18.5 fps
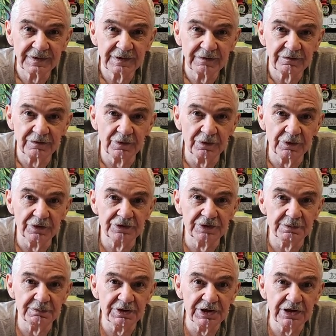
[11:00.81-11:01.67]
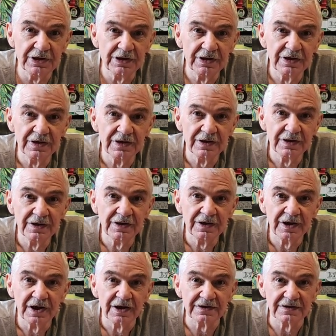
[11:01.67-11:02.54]
for there to be
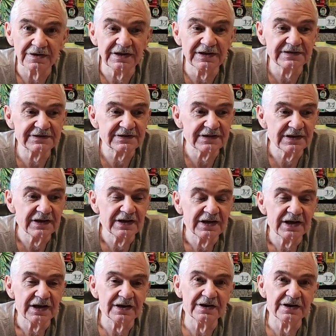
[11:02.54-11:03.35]
at least an